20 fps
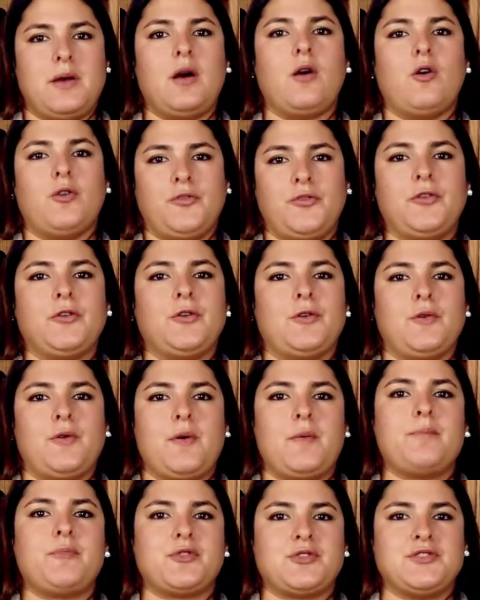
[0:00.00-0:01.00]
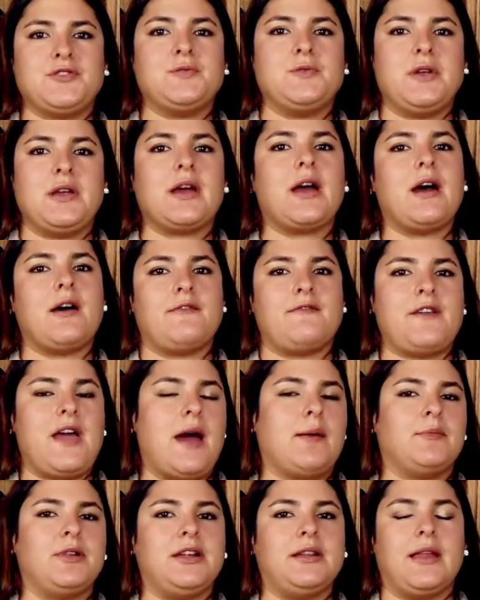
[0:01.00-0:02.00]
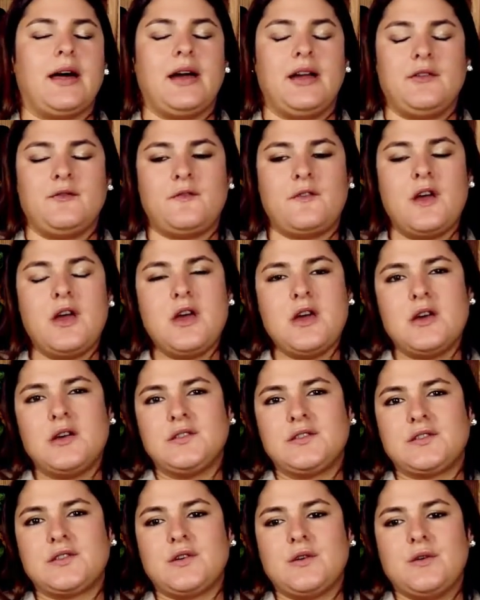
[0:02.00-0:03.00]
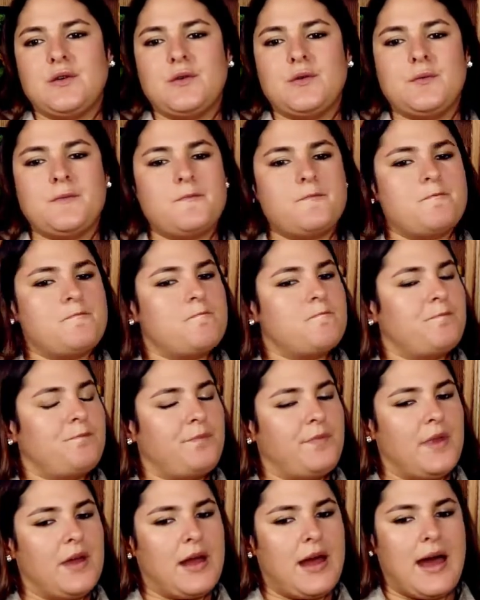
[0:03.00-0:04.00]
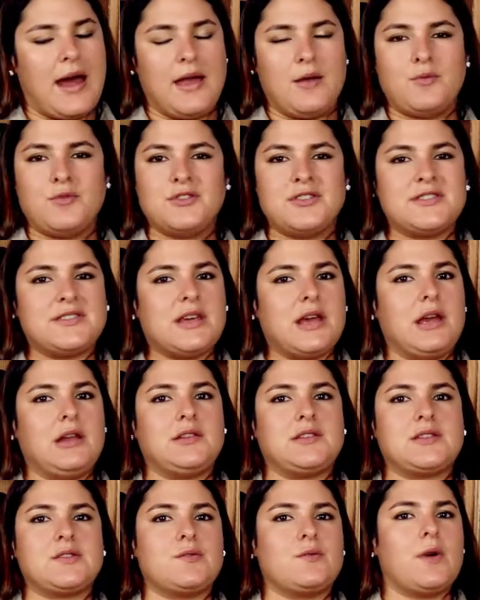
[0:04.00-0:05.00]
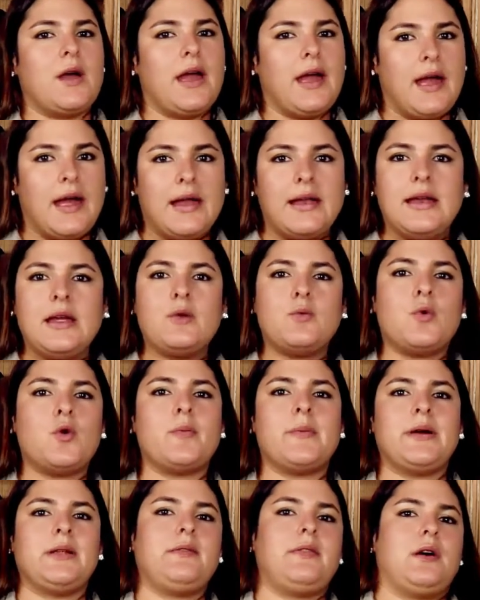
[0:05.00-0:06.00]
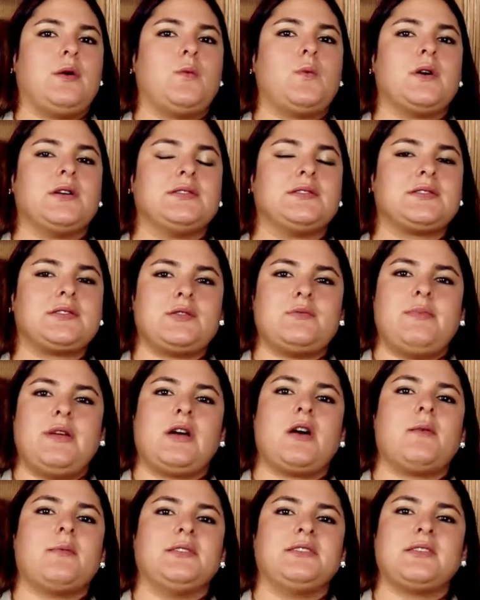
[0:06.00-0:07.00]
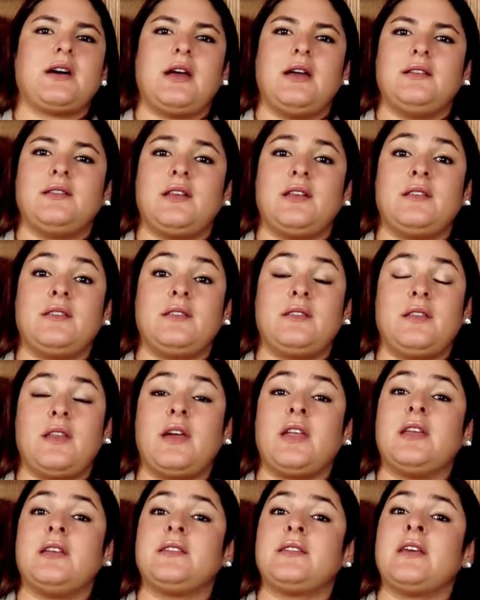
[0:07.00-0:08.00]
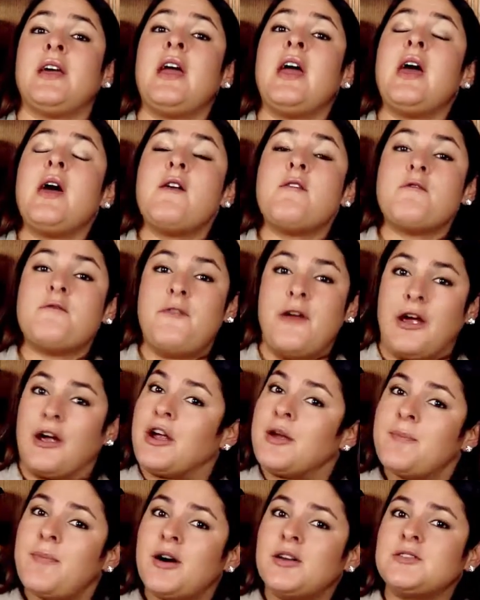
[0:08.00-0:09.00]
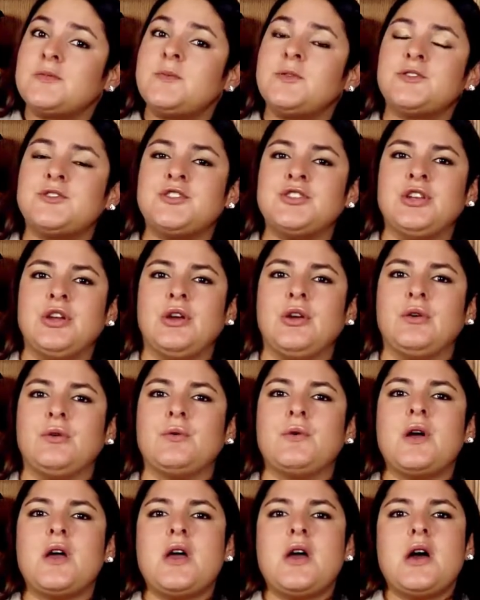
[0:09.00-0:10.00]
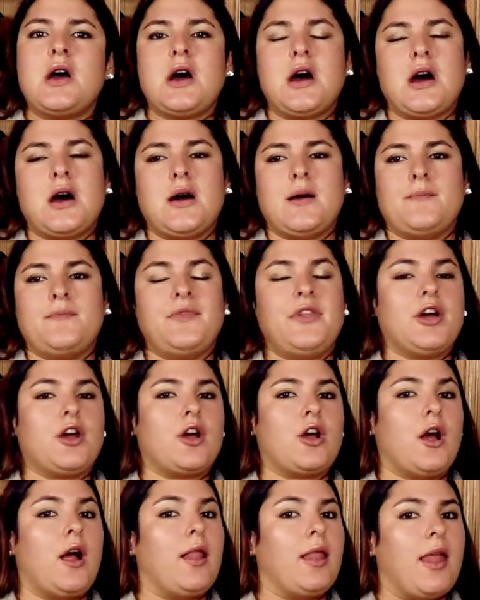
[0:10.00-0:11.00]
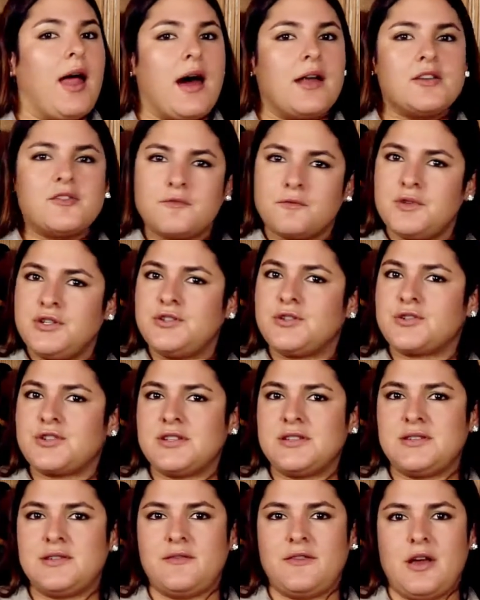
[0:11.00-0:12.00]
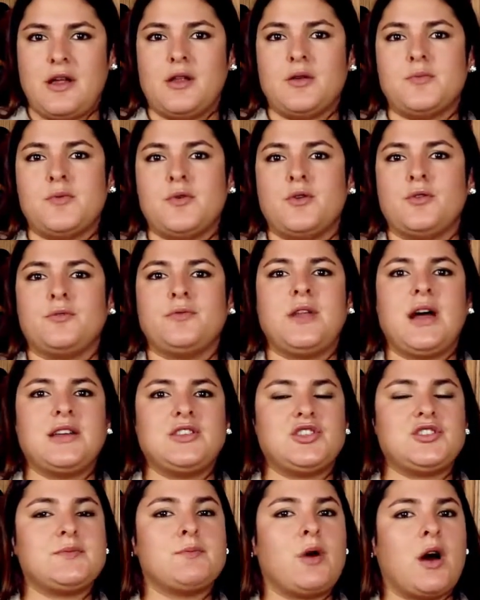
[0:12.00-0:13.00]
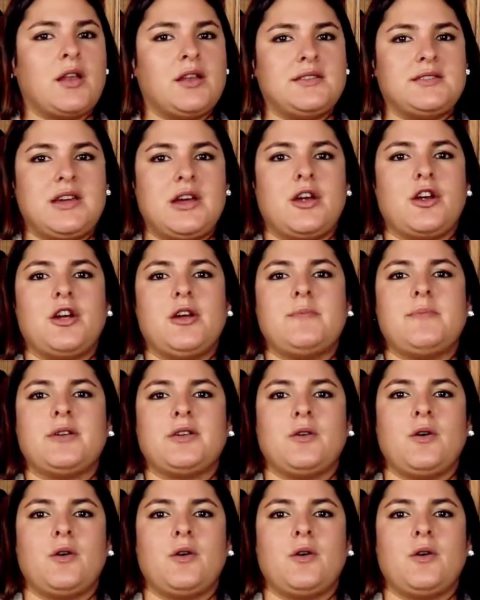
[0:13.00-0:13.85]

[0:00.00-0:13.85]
also pursuing a family life. So I would say to any woman that wants to become a scientist, that is very possible to do. There are a lot of resources available, not just monetary, but